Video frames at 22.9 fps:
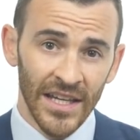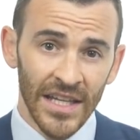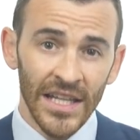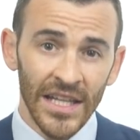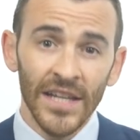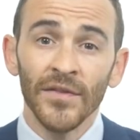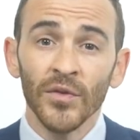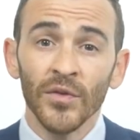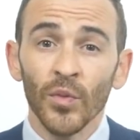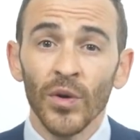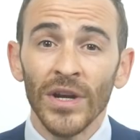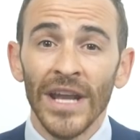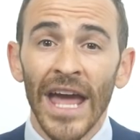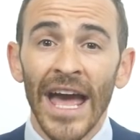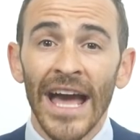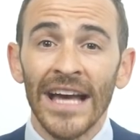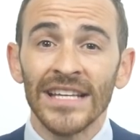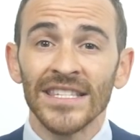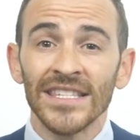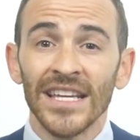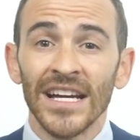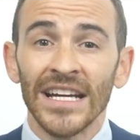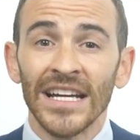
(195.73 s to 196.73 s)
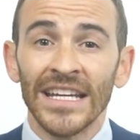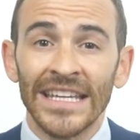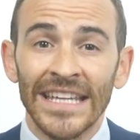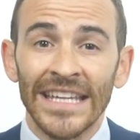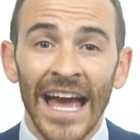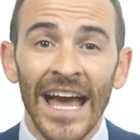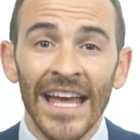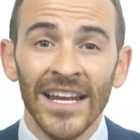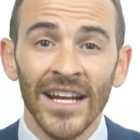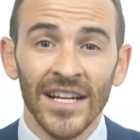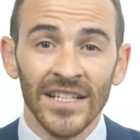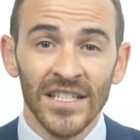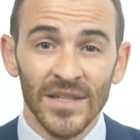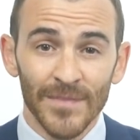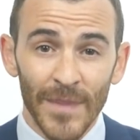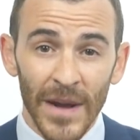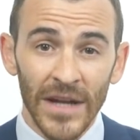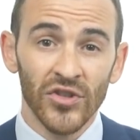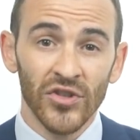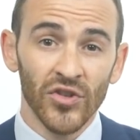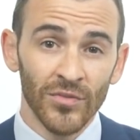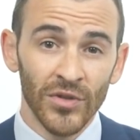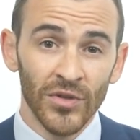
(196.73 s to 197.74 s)
Even when asked again on
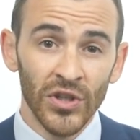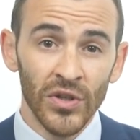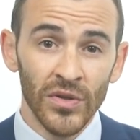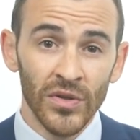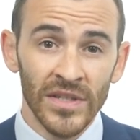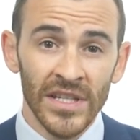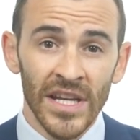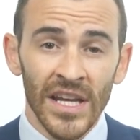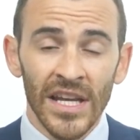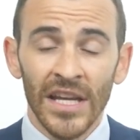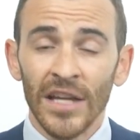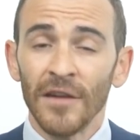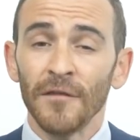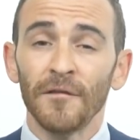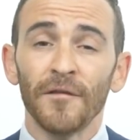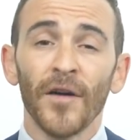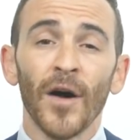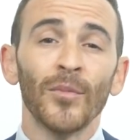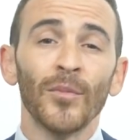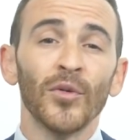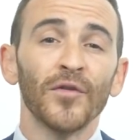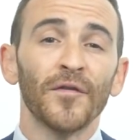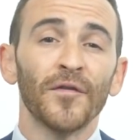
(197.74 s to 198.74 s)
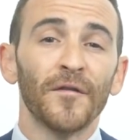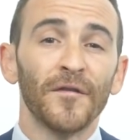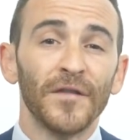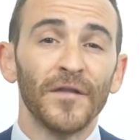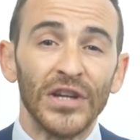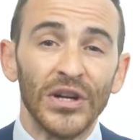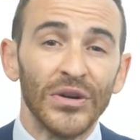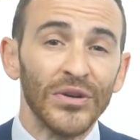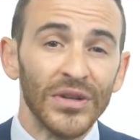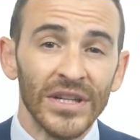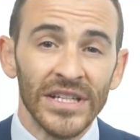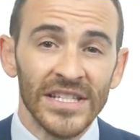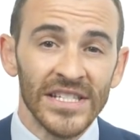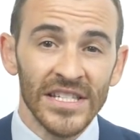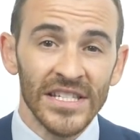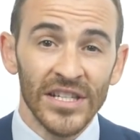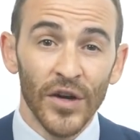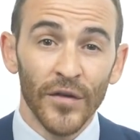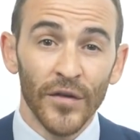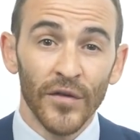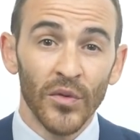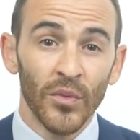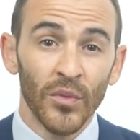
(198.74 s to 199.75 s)
Spectrum News, he fumbled furiously
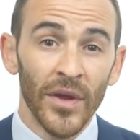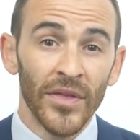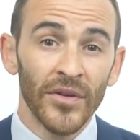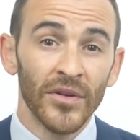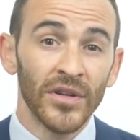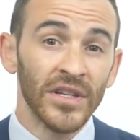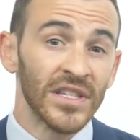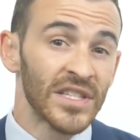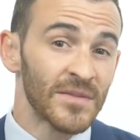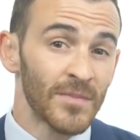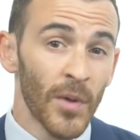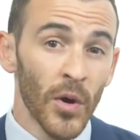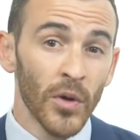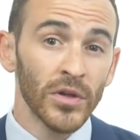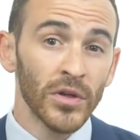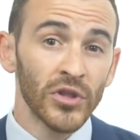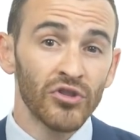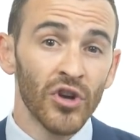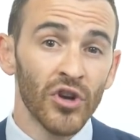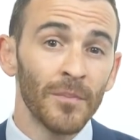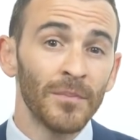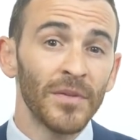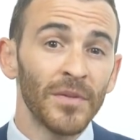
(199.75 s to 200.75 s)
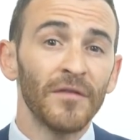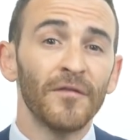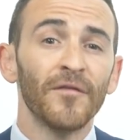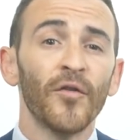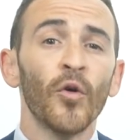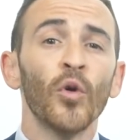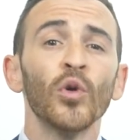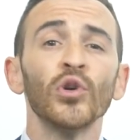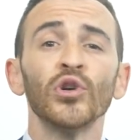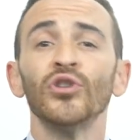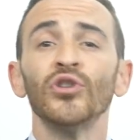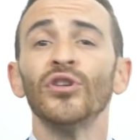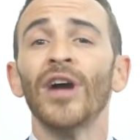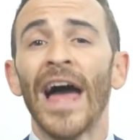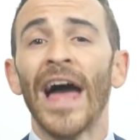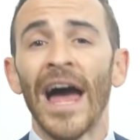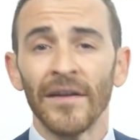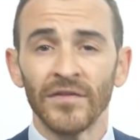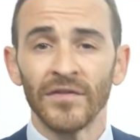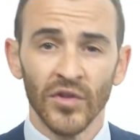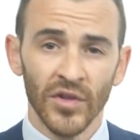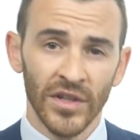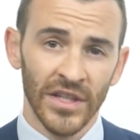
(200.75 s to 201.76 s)
over whether he'd spoken to Trump before or
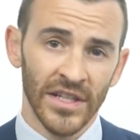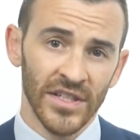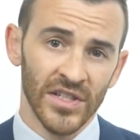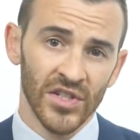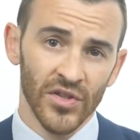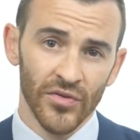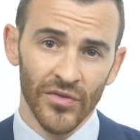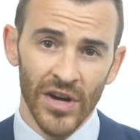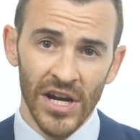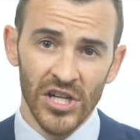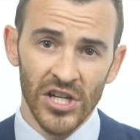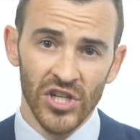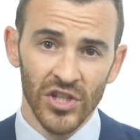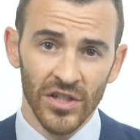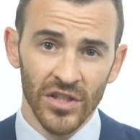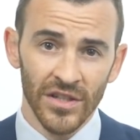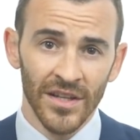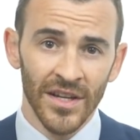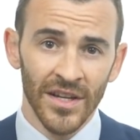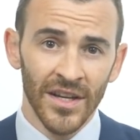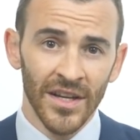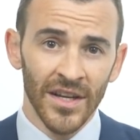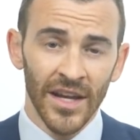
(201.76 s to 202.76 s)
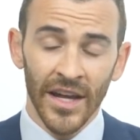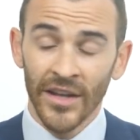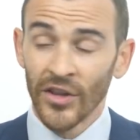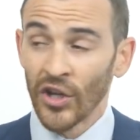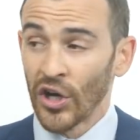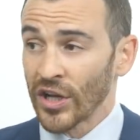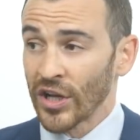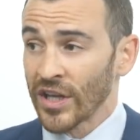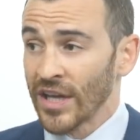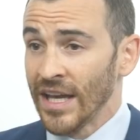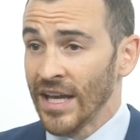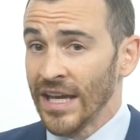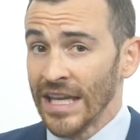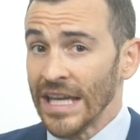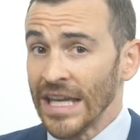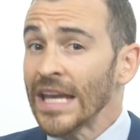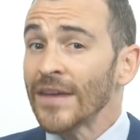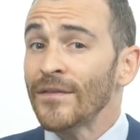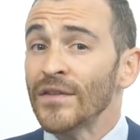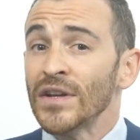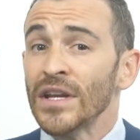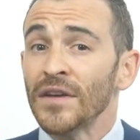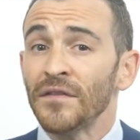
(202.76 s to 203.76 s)
after the insurrection. And look,
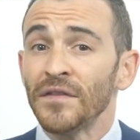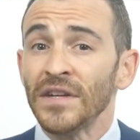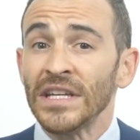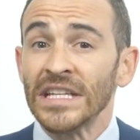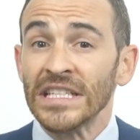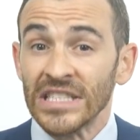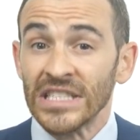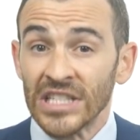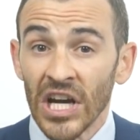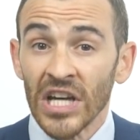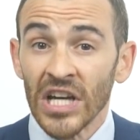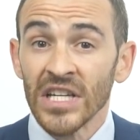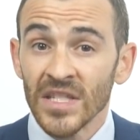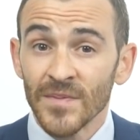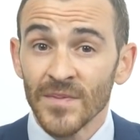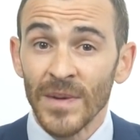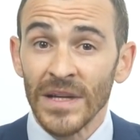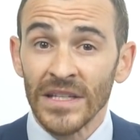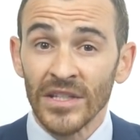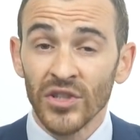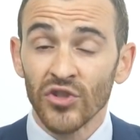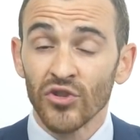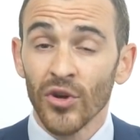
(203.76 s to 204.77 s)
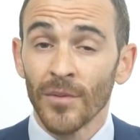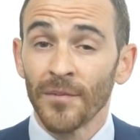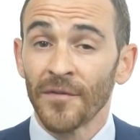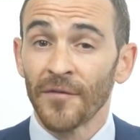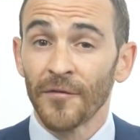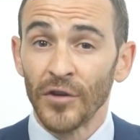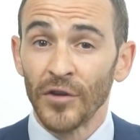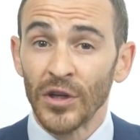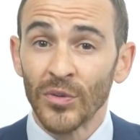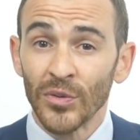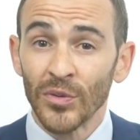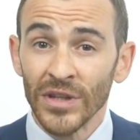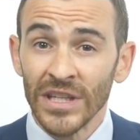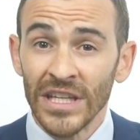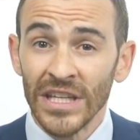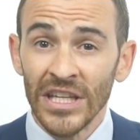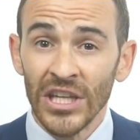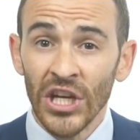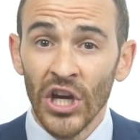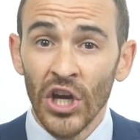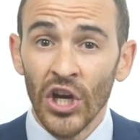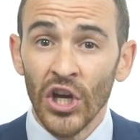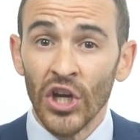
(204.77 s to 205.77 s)
even if he does speak to Trump
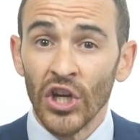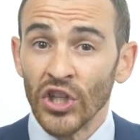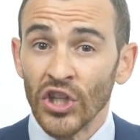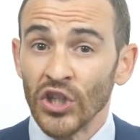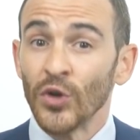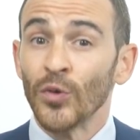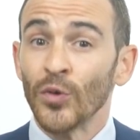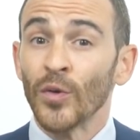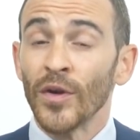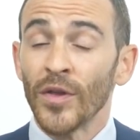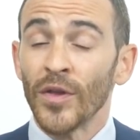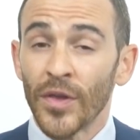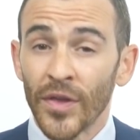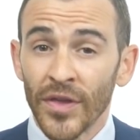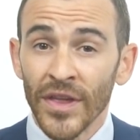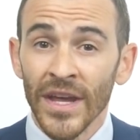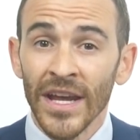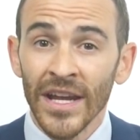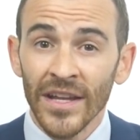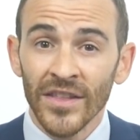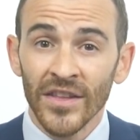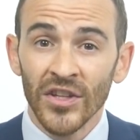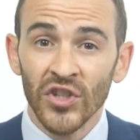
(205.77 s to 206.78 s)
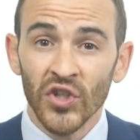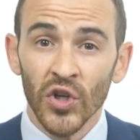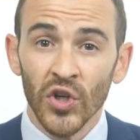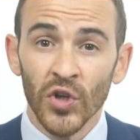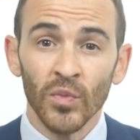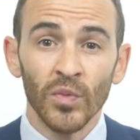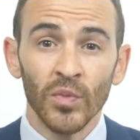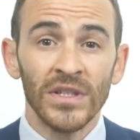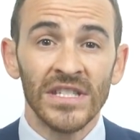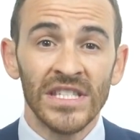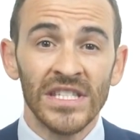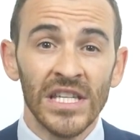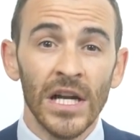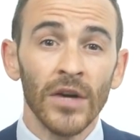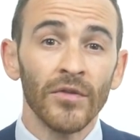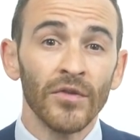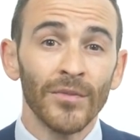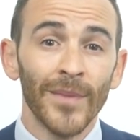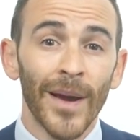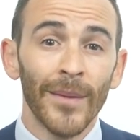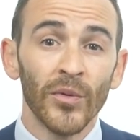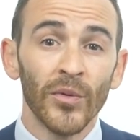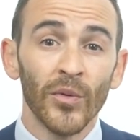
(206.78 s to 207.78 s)
frequently, you would think that Jordan would still
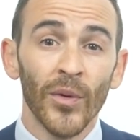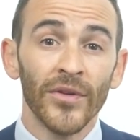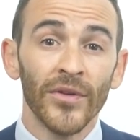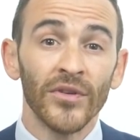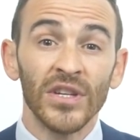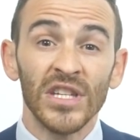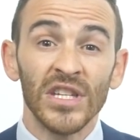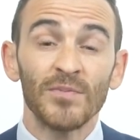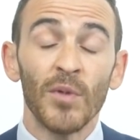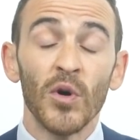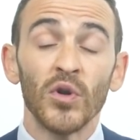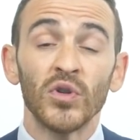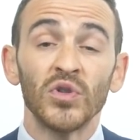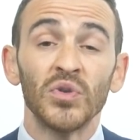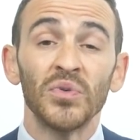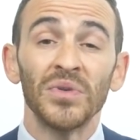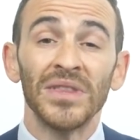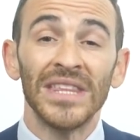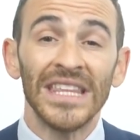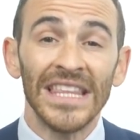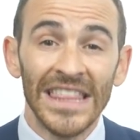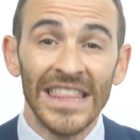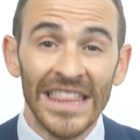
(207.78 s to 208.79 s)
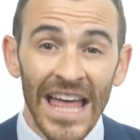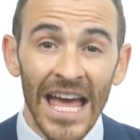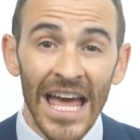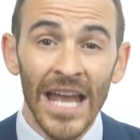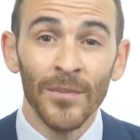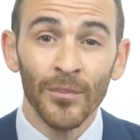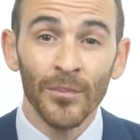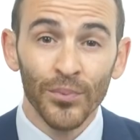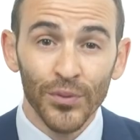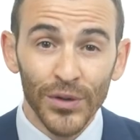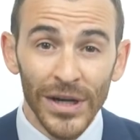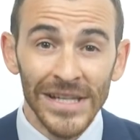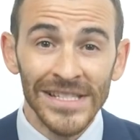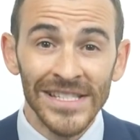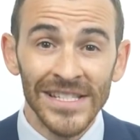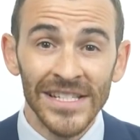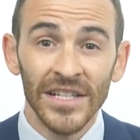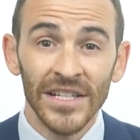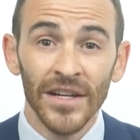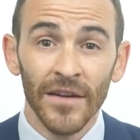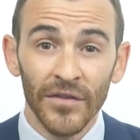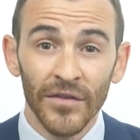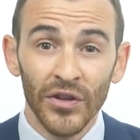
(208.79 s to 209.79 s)
remember whether he spoke to the then
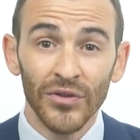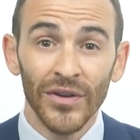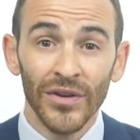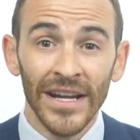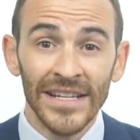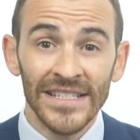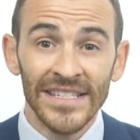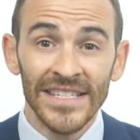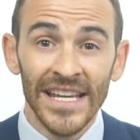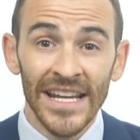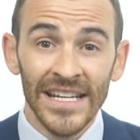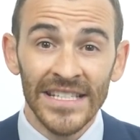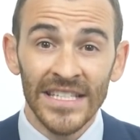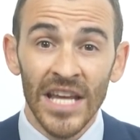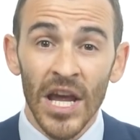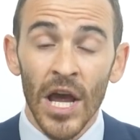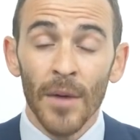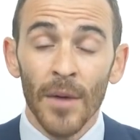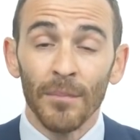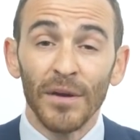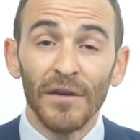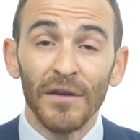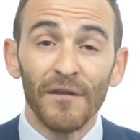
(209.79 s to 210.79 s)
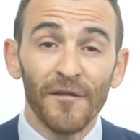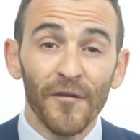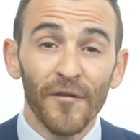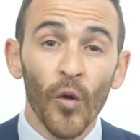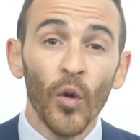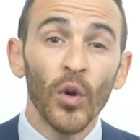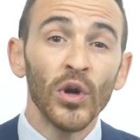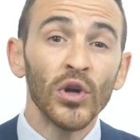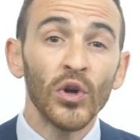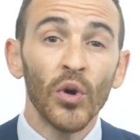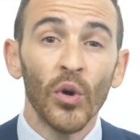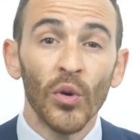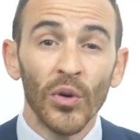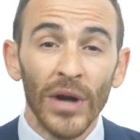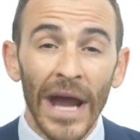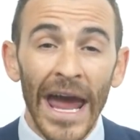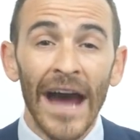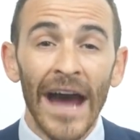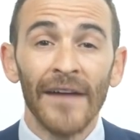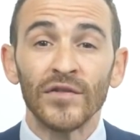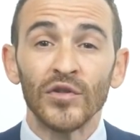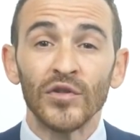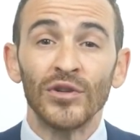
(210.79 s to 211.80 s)
President of the United States before or
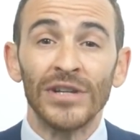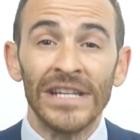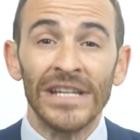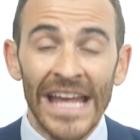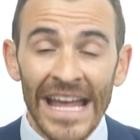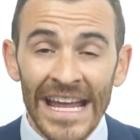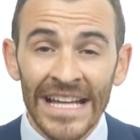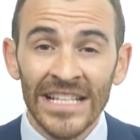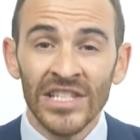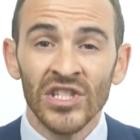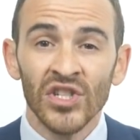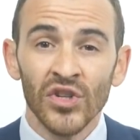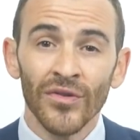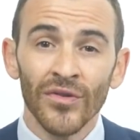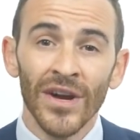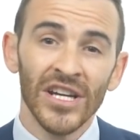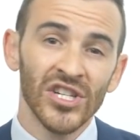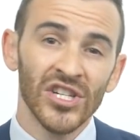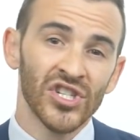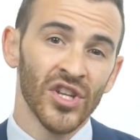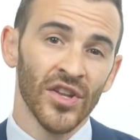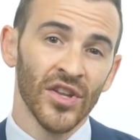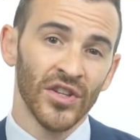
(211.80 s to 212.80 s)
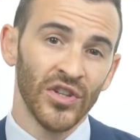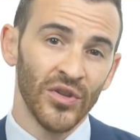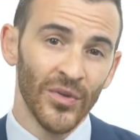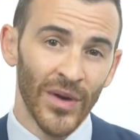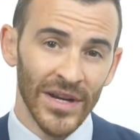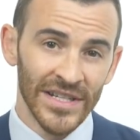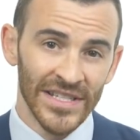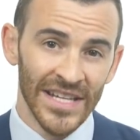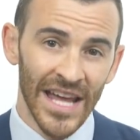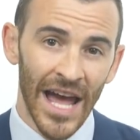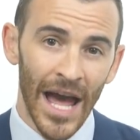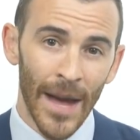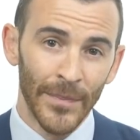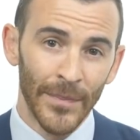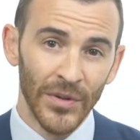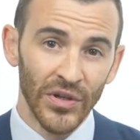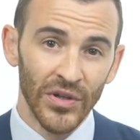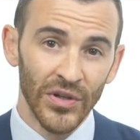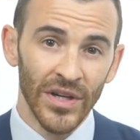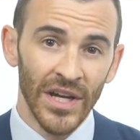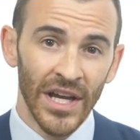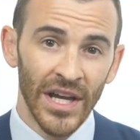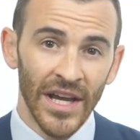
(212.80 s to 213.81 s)
after an insurrection on the US
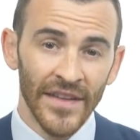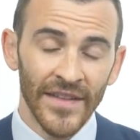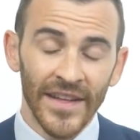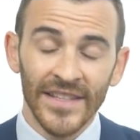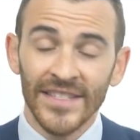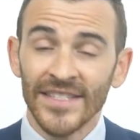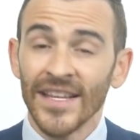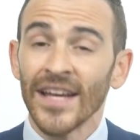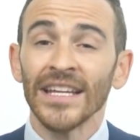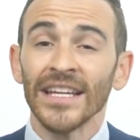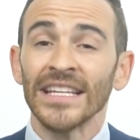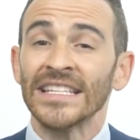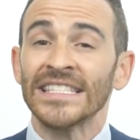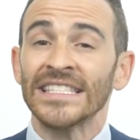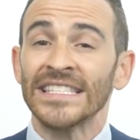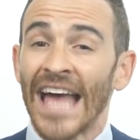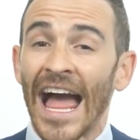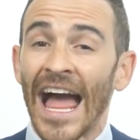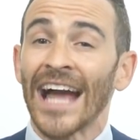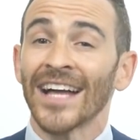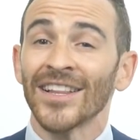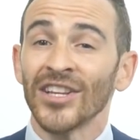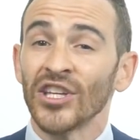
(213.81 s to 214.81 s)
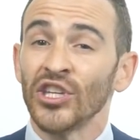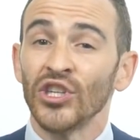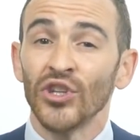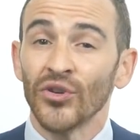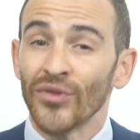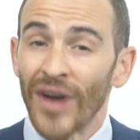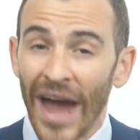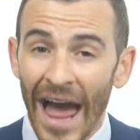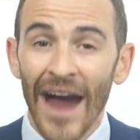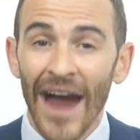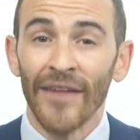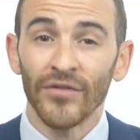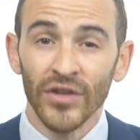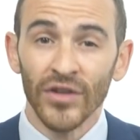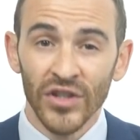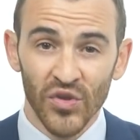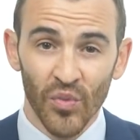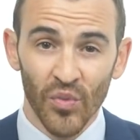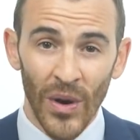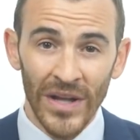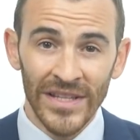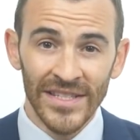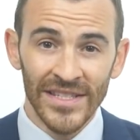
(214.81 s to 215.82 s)
Capitol. That's not exactly your average
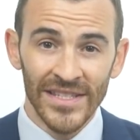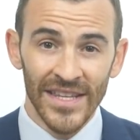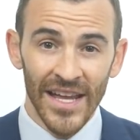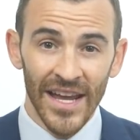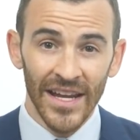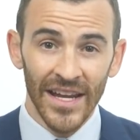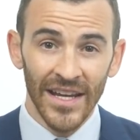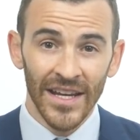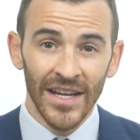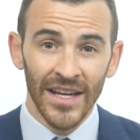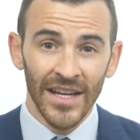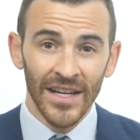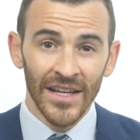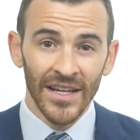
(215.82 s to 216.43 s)
Wednesday.